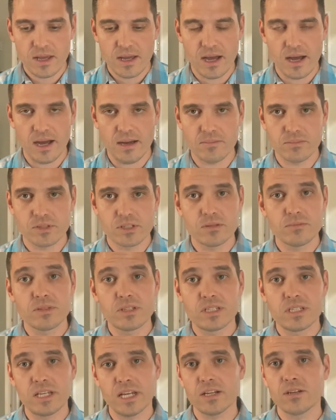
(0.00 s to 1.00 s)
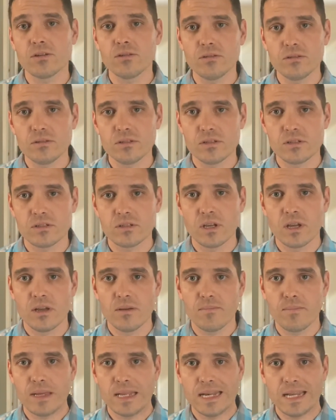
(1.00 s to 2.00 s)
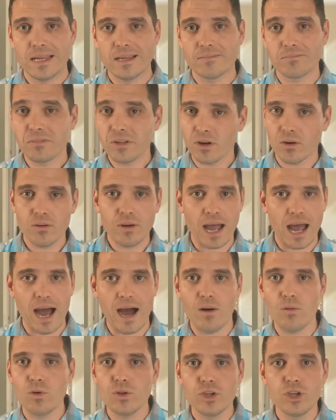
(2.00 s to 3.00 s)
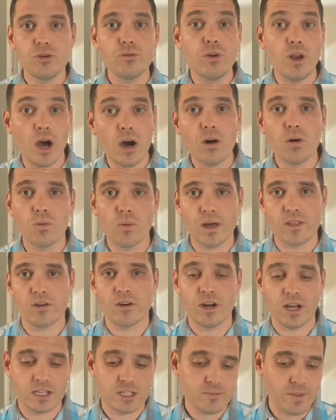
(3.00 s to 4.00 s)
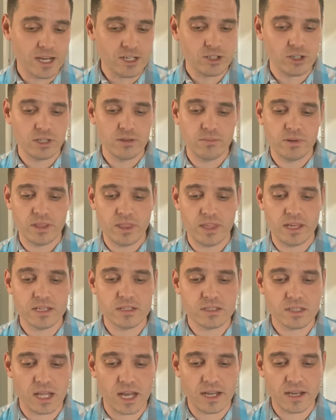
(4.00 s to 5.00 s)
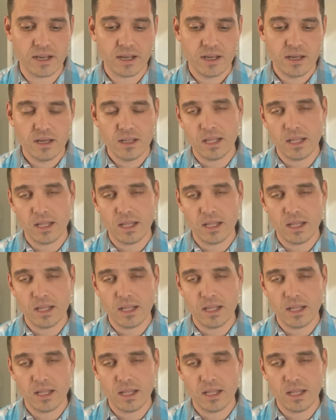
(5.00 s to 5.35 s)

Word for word: Um, some signals meaning you know how will you know whether or not especially with things like